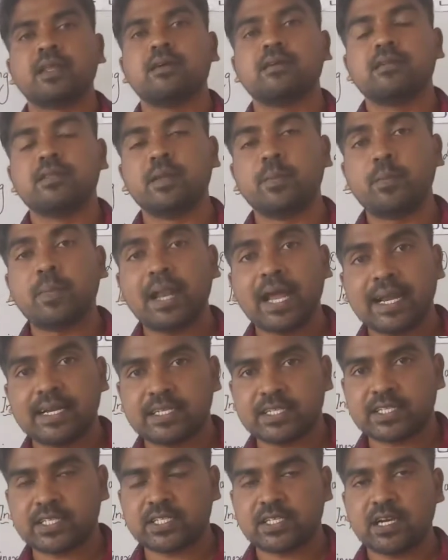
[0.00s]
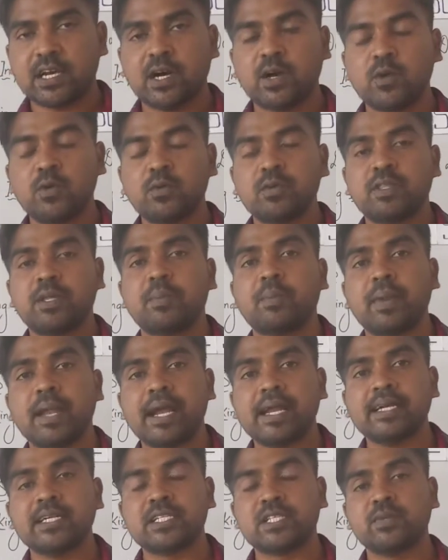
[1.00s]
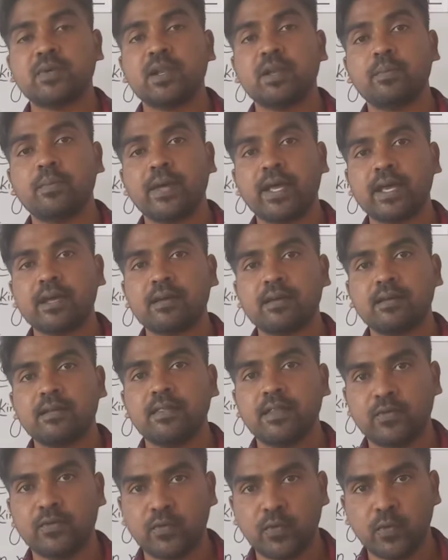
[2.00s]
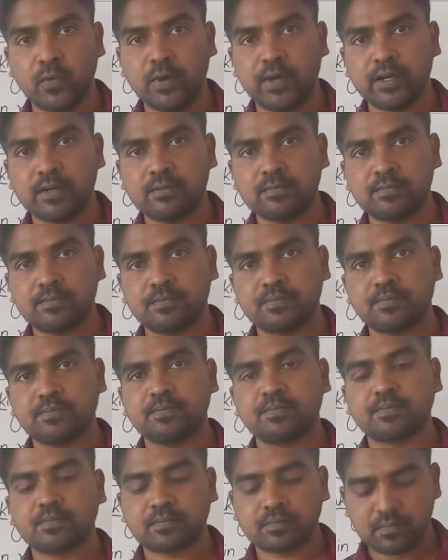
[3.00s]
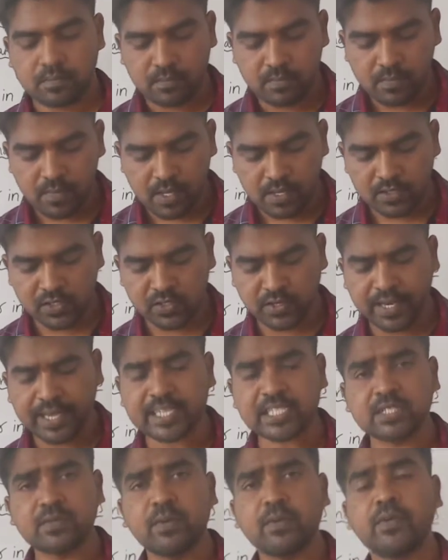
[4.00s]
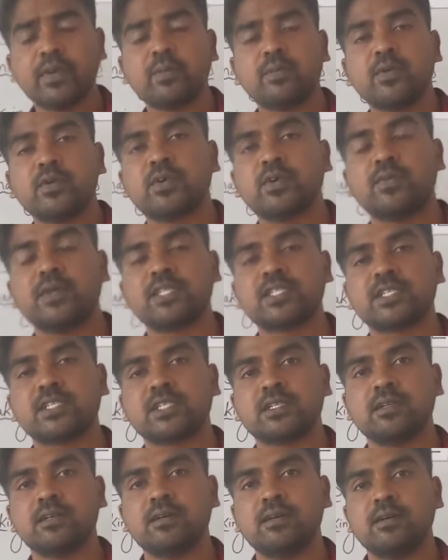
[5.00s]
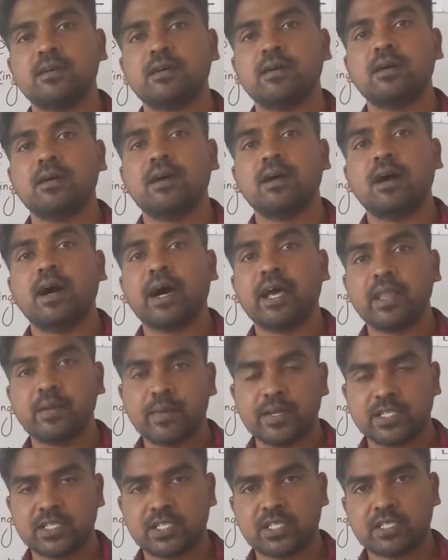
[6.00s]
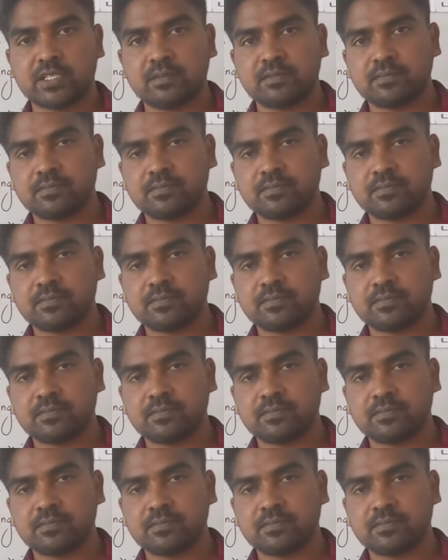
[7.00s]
the plants, how the plants will make the food. So next we will move towards animals.